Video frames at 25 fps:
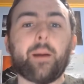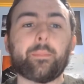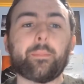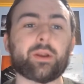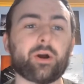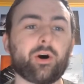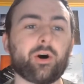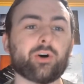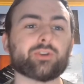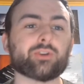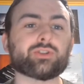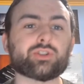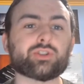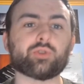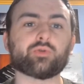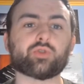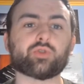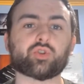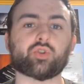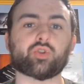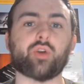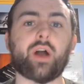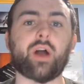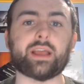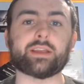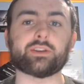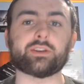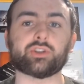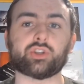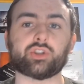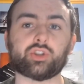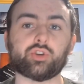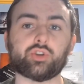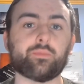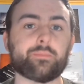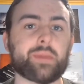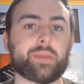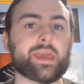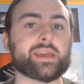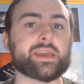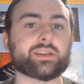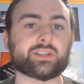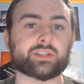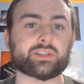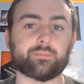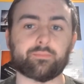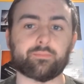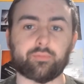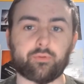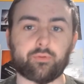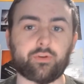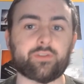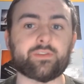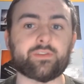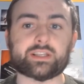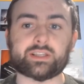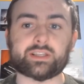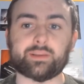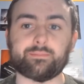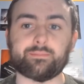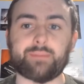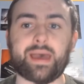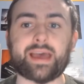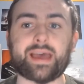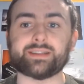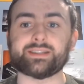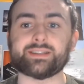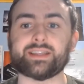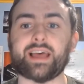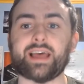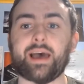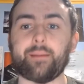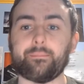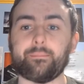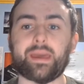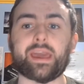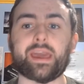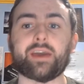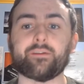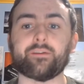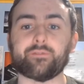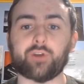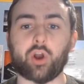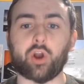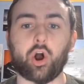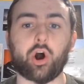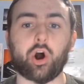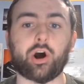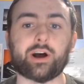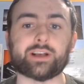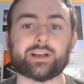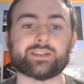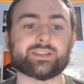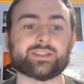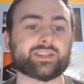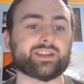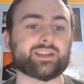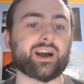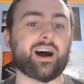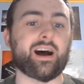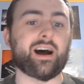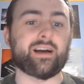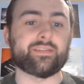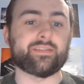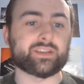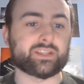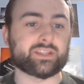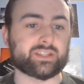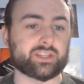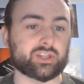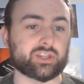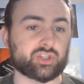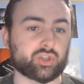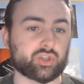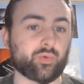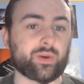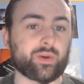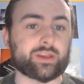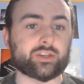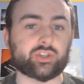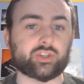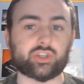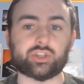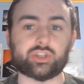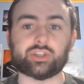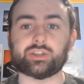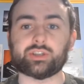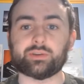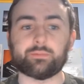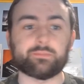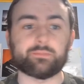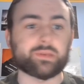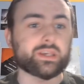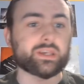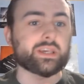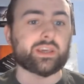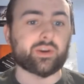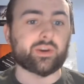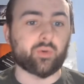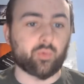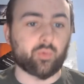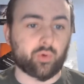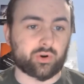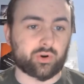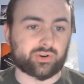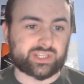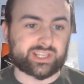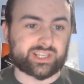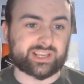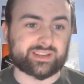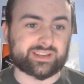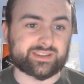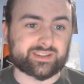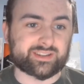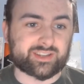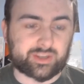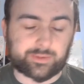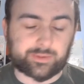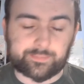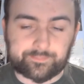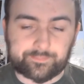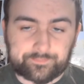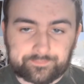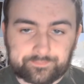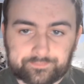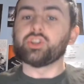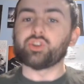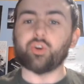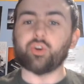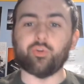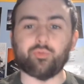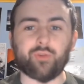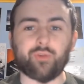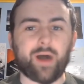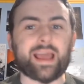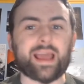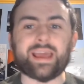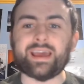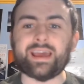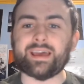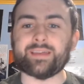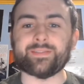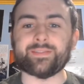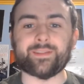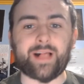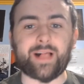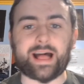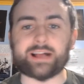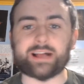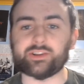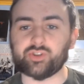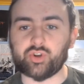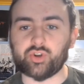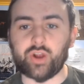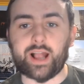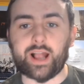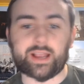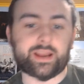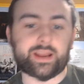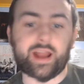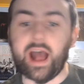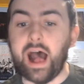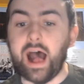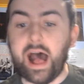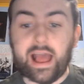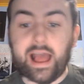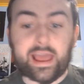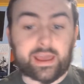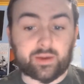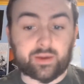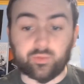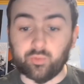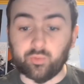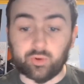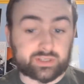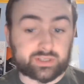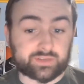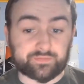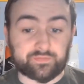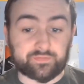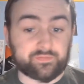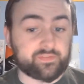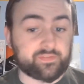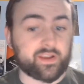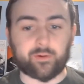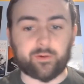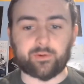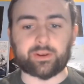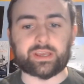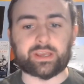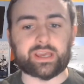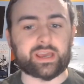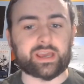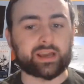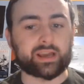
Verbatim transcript: but also trying to make some previous amends that may have caused uh, this situation to be worsened. So Raya and the Last Dragon, I was very